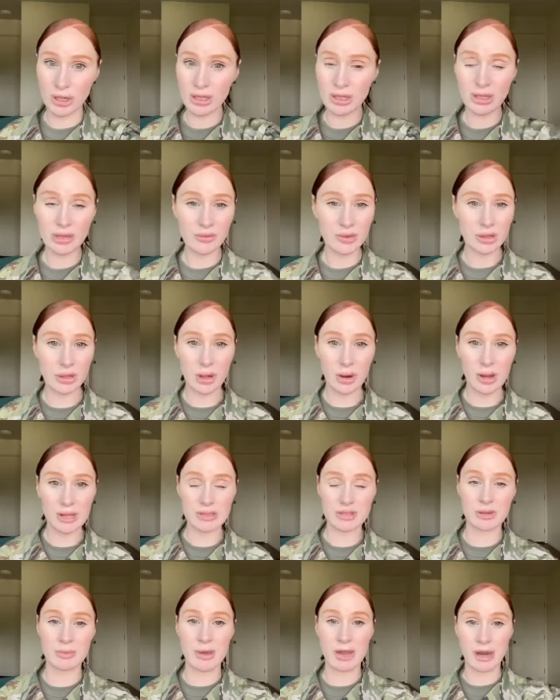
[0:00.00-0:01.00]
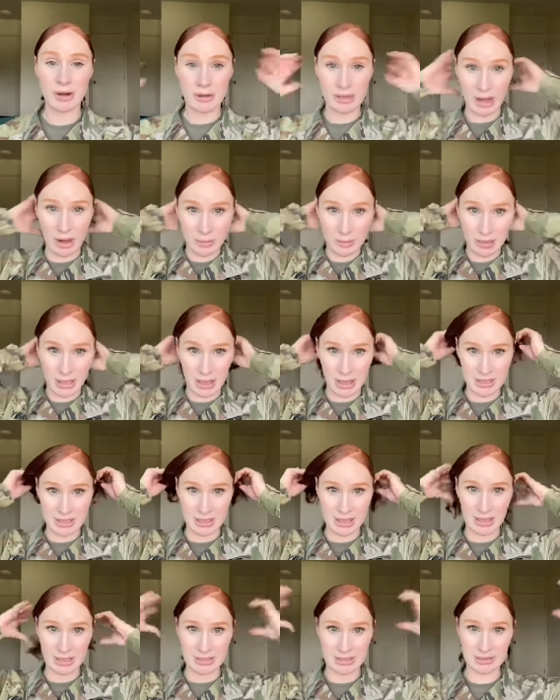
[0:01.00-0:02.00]
even know I took my hair down because
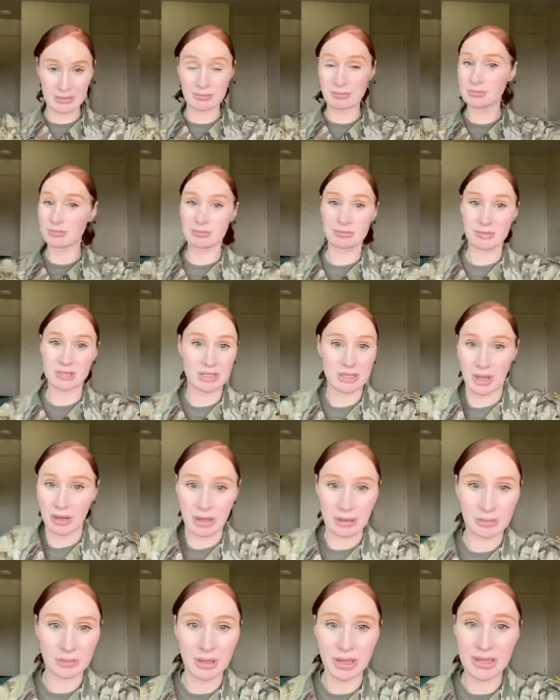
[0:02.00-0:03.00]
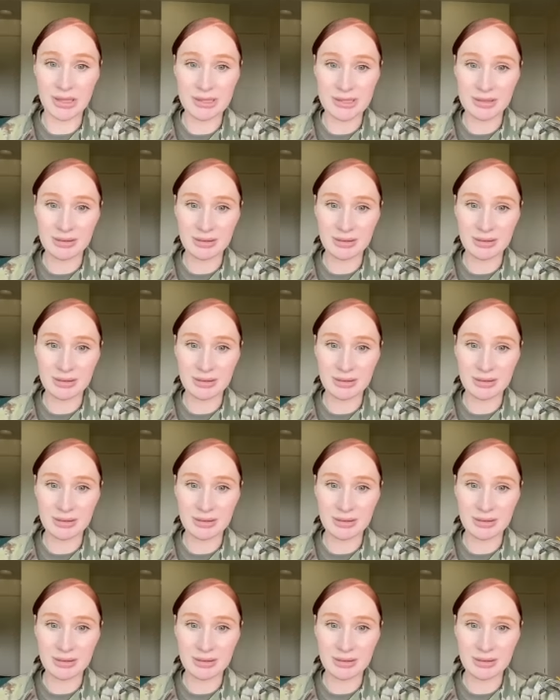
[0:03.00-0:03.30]
it's stuck in place.